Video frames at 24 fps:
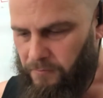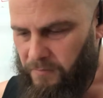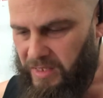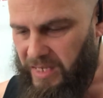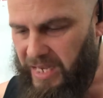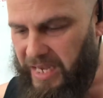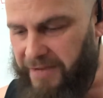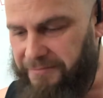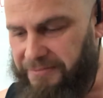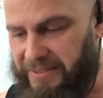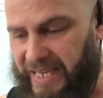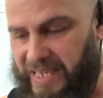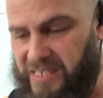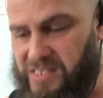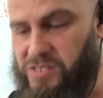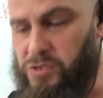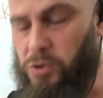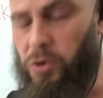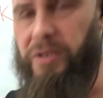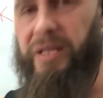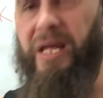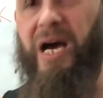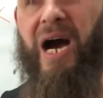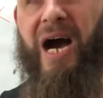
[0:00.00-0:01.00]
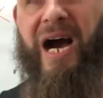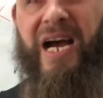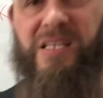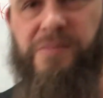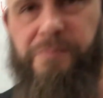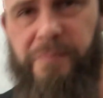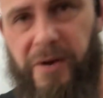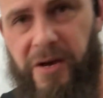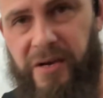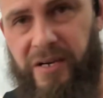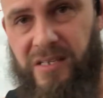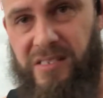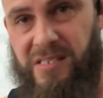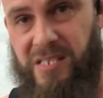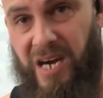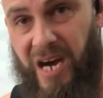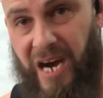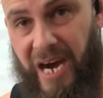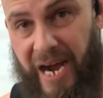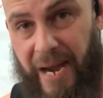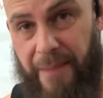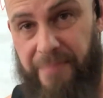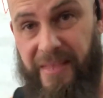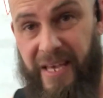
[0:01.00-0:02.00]
If they saw the iceberg in
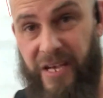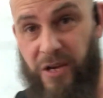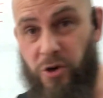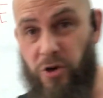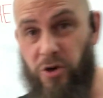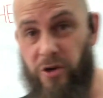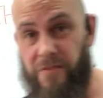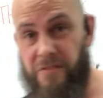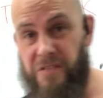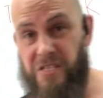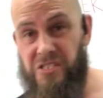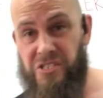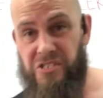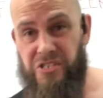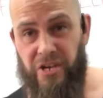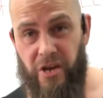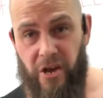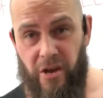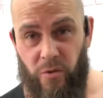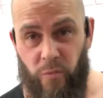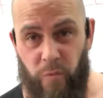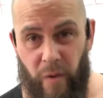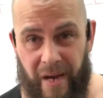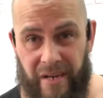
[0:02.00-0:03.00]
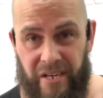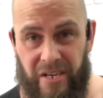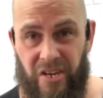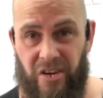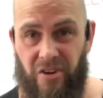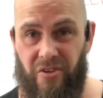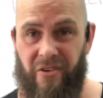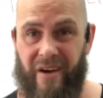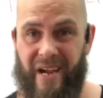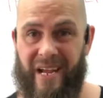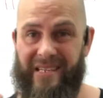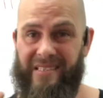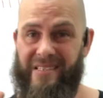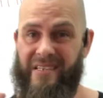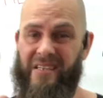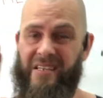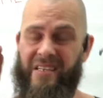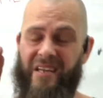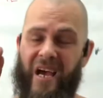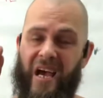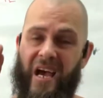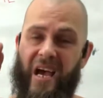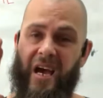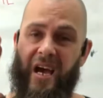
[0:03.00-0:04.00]
time, they could have just turned 1 degree
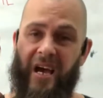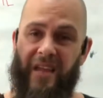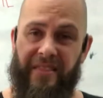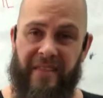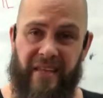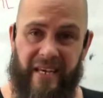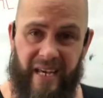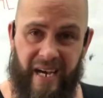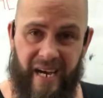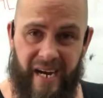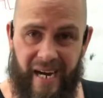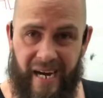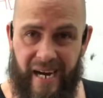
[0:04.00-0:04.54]
and the